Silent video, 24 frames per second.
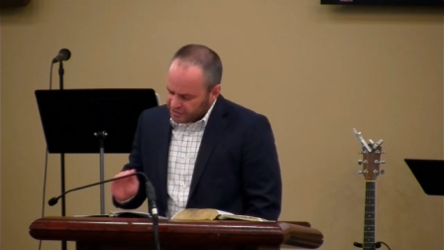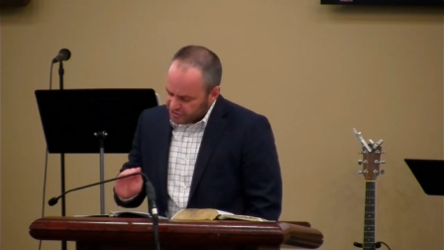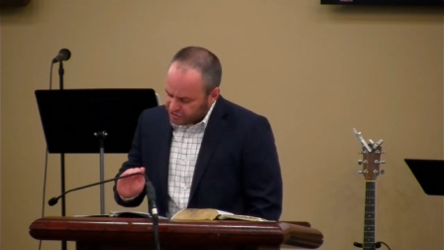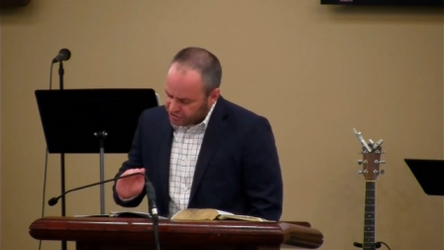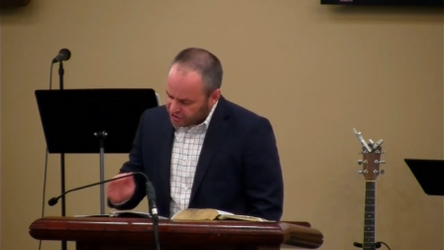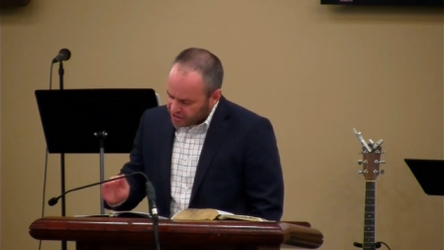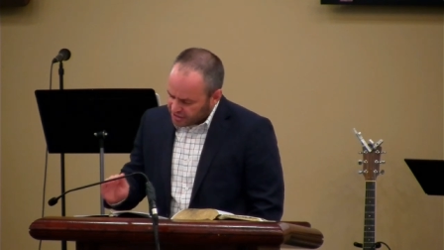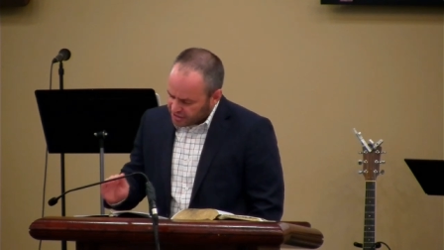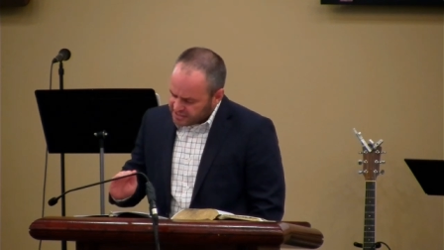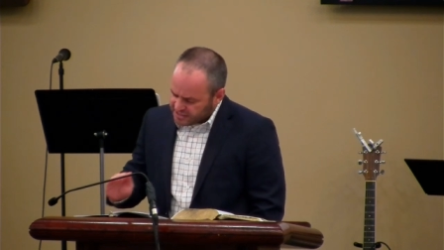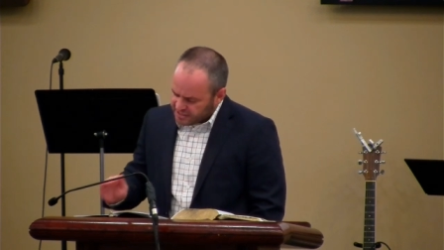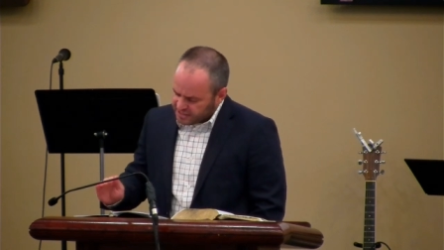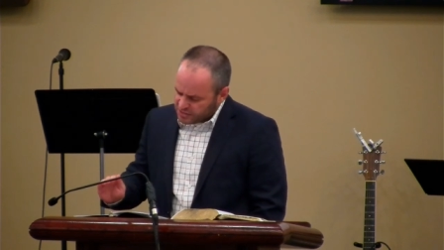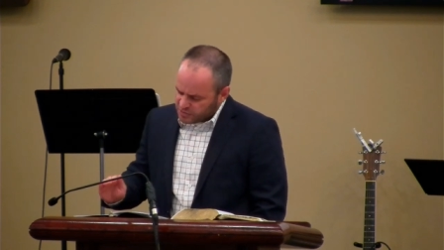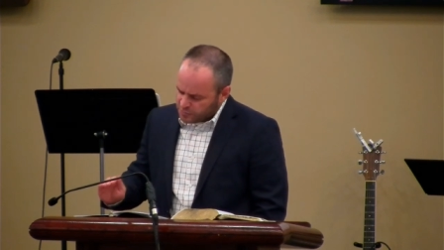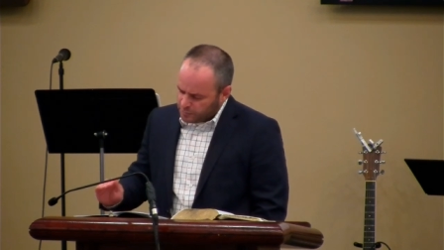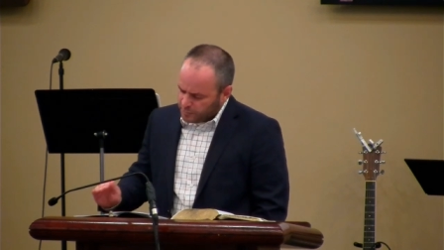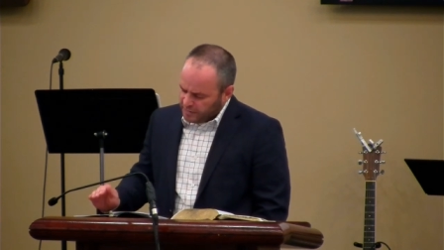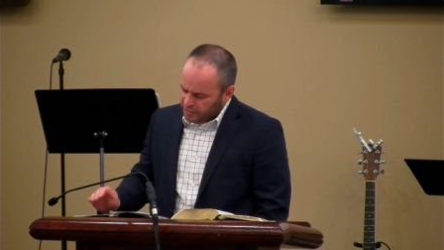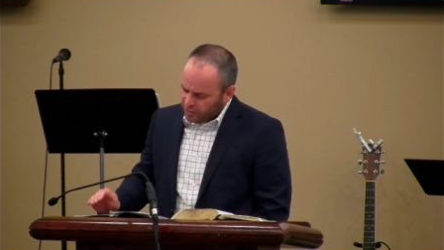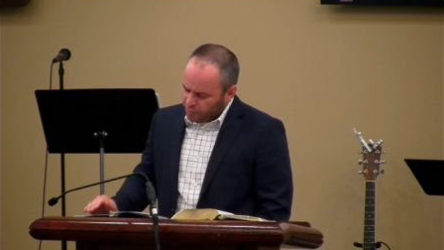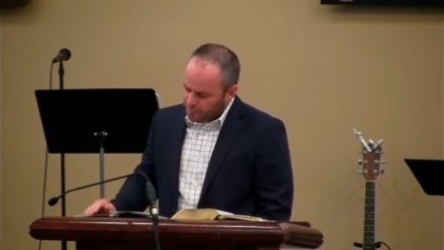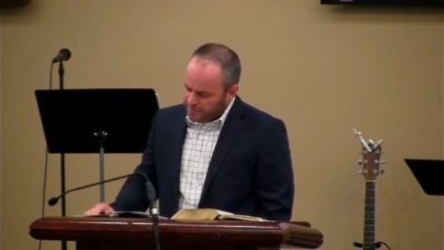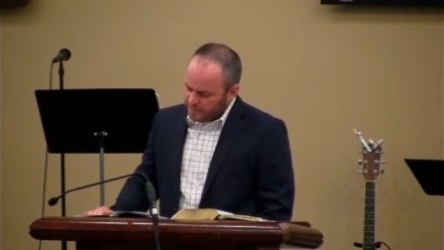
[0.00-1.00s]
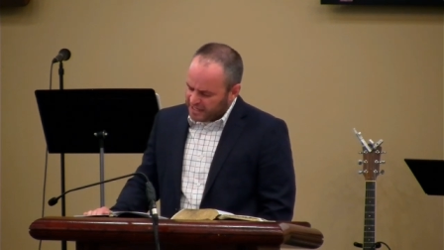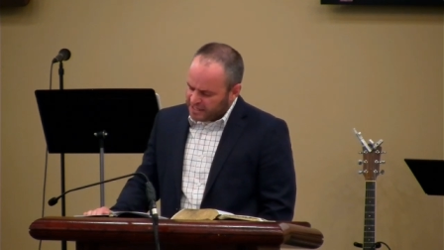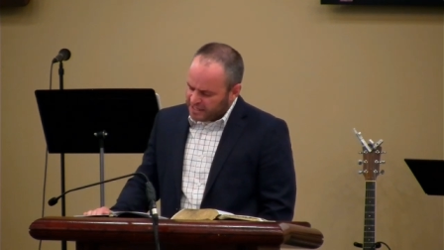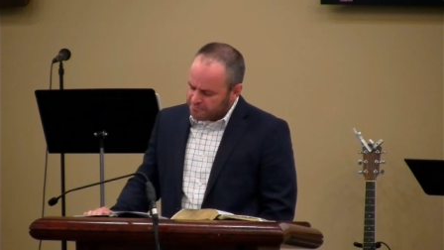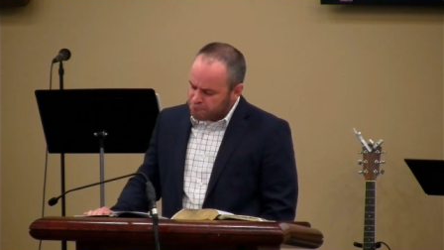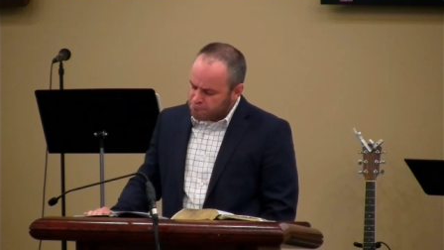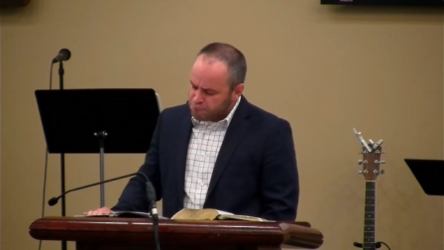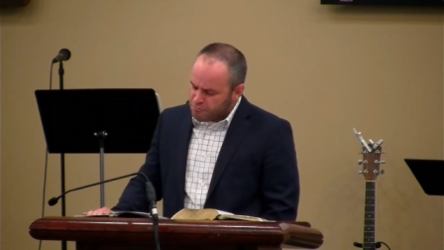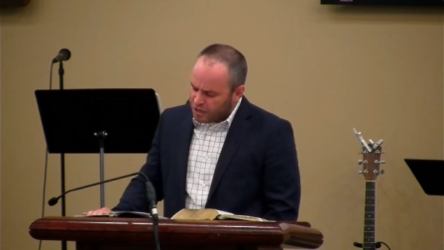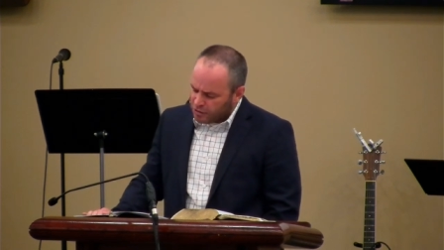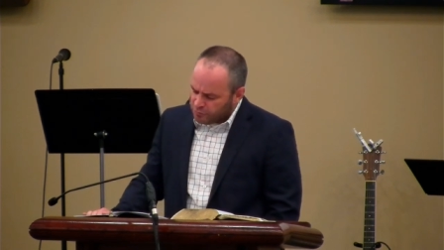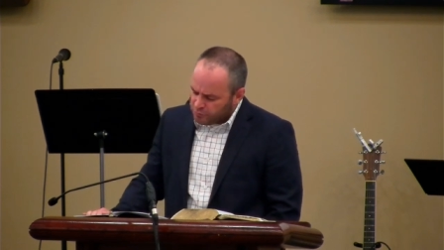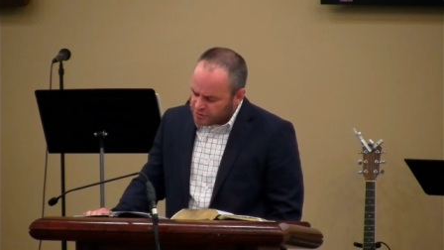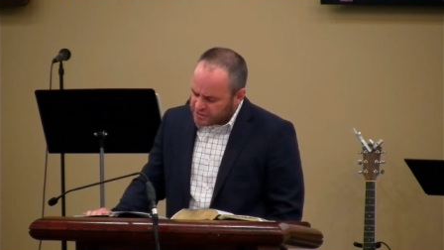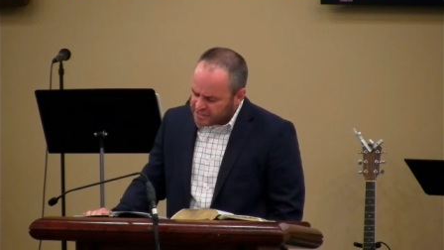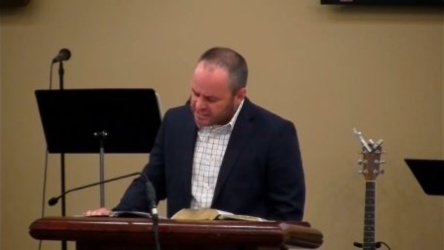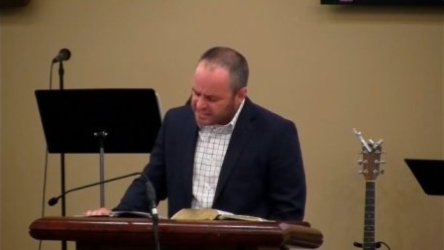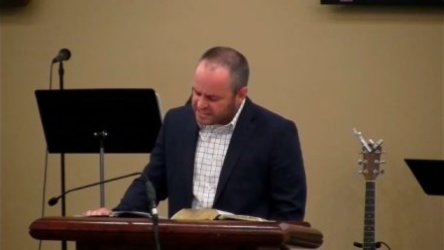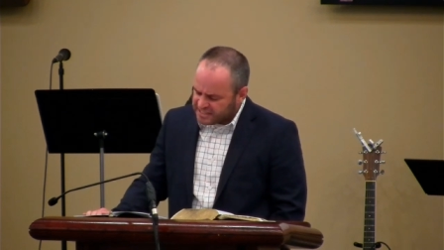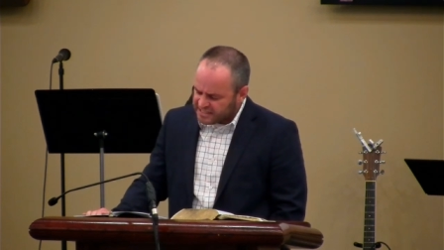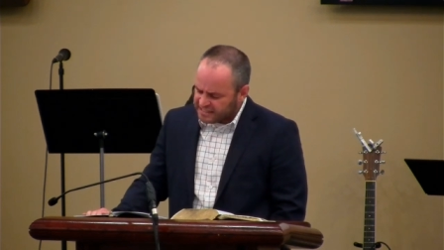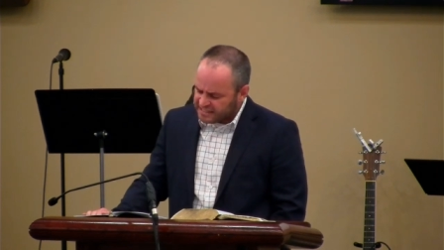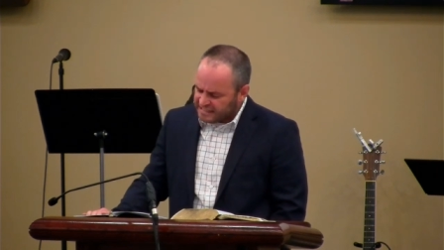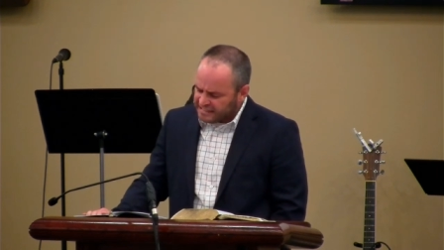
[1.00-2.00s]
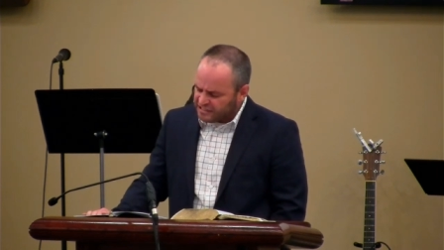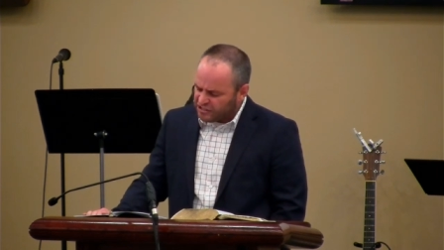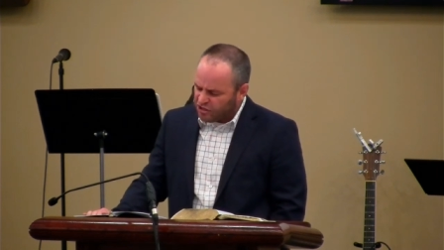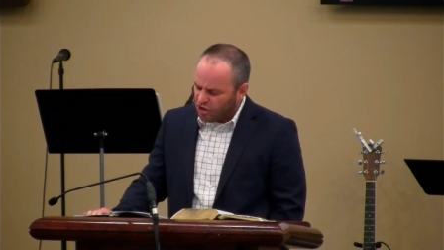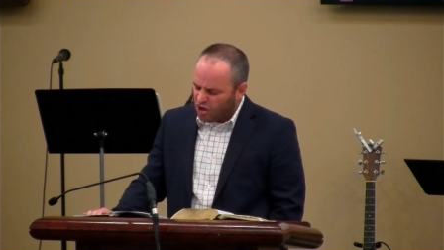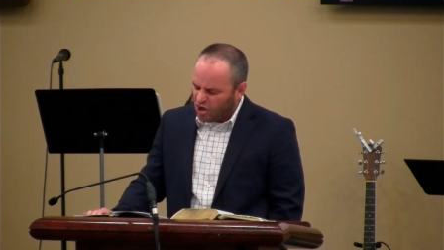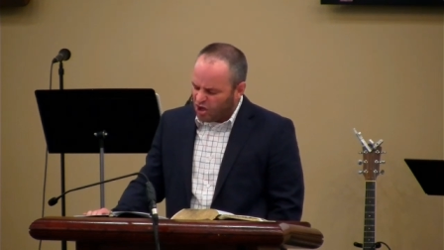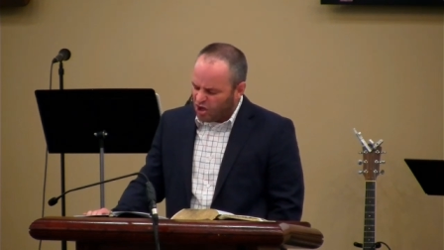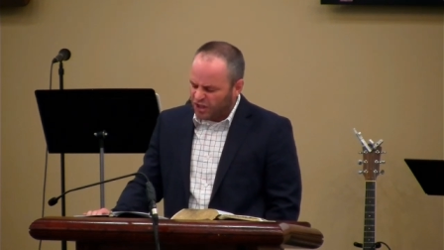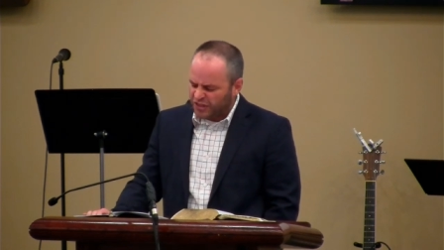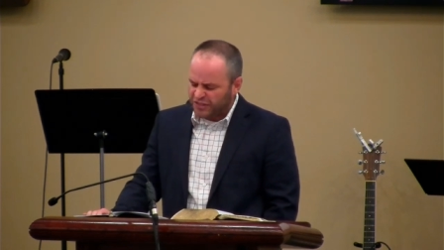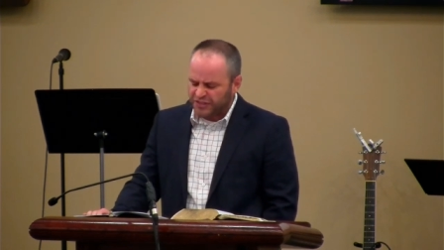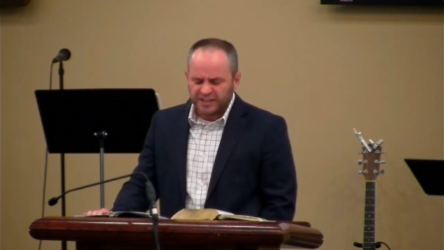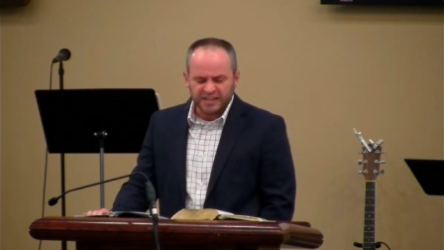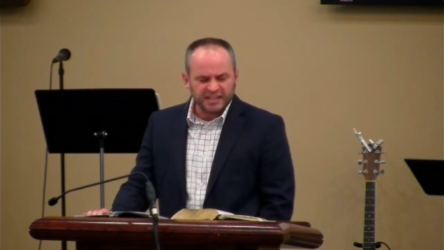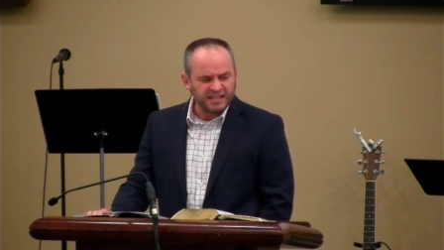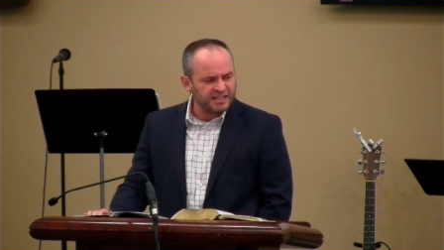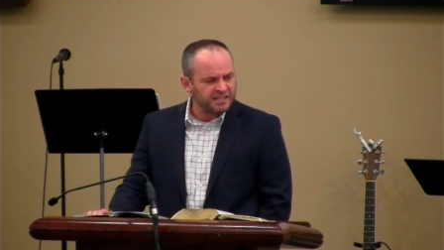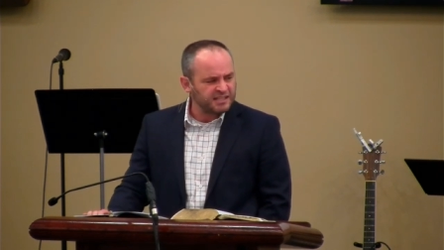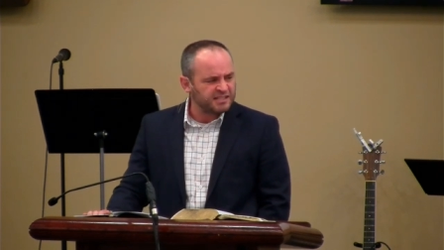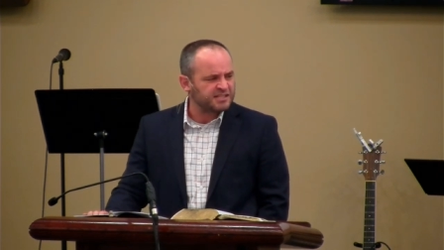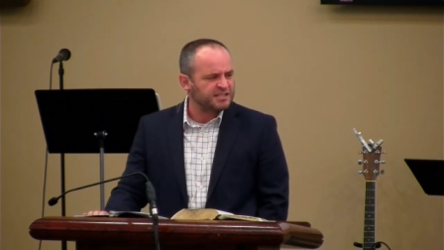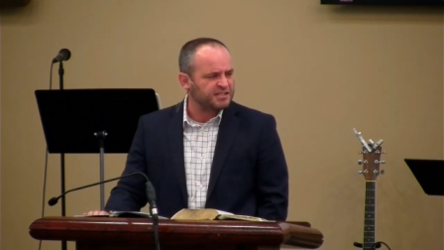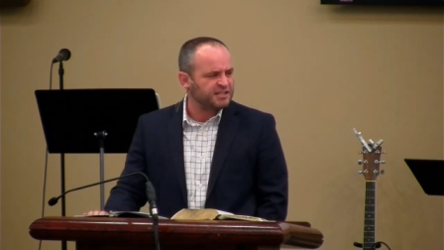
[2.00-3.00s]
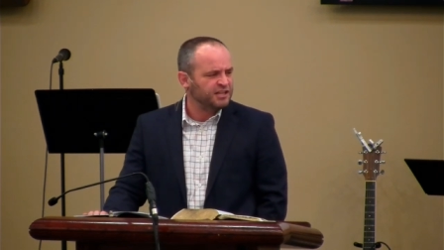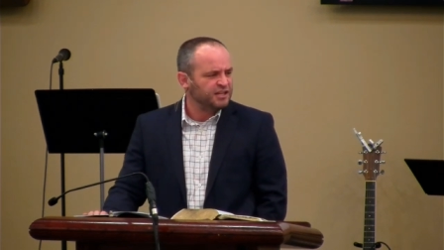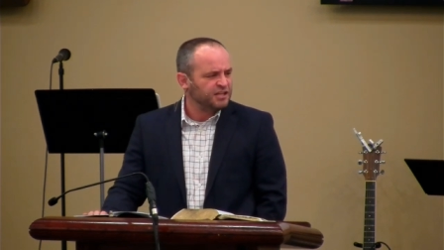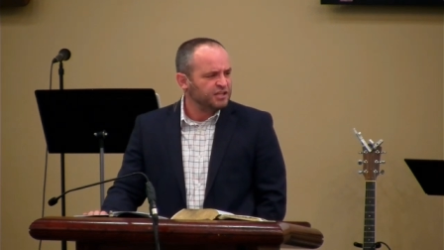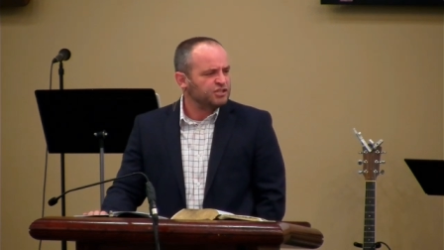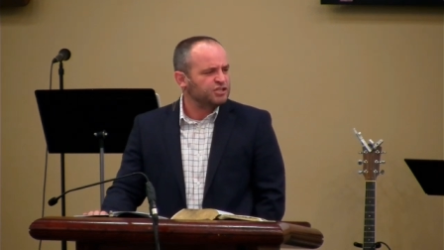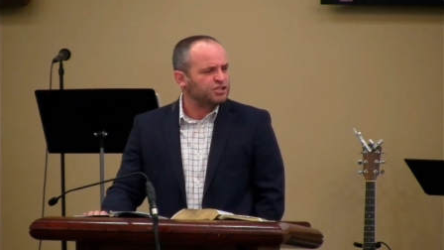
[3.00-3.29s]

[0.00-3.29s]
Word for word: Just as we obeyed Moses in all things,